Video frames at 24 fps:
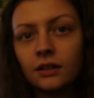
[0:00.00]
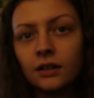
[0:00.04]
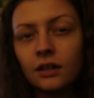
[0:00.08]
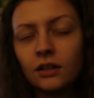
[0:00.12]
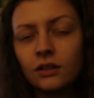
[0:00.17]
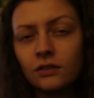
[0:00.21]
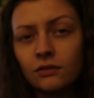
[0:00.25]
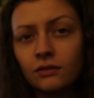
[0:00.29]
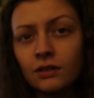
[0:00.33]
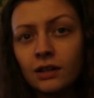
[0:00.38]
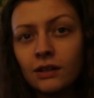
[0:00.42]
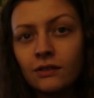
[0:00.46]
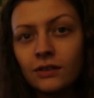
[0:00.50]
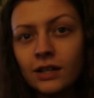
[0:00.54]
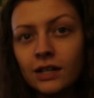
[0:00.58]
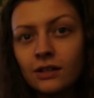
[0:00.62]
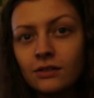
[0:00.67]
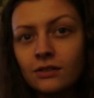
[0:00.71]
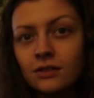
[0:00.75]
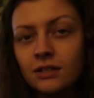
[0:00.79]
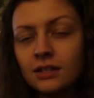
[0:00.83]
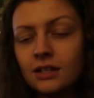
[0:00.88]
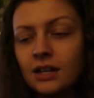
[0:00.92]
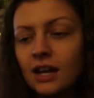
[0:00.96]
Looks really
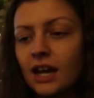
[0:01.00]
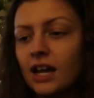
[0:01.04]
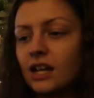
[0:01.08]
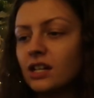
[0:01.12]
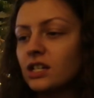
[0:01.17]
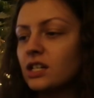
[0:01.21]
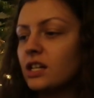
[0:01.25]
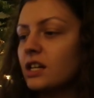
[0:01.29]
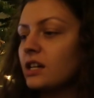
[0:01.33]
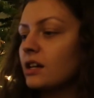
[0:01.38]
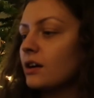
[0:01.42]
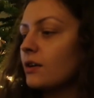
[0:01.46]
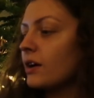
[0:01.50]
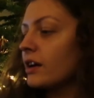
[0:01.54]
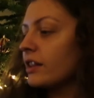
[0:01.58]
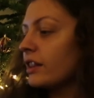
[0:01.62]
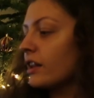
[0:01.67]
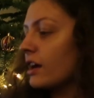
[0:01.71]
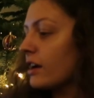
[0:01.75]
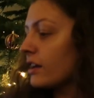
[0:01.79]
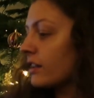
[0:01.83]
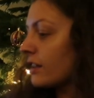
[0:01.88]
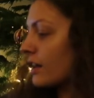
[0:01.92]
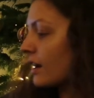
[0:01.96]
real, doesn't it? Actually, no, I
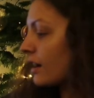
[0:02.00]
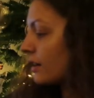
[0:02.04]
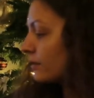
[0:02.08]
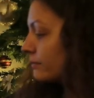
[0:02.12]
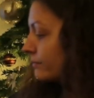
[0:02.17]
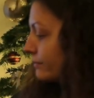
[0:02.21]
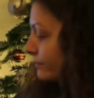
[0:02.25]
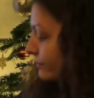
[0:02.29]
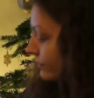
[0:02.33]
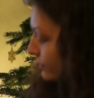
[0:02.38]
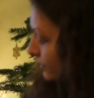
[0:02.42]
like that.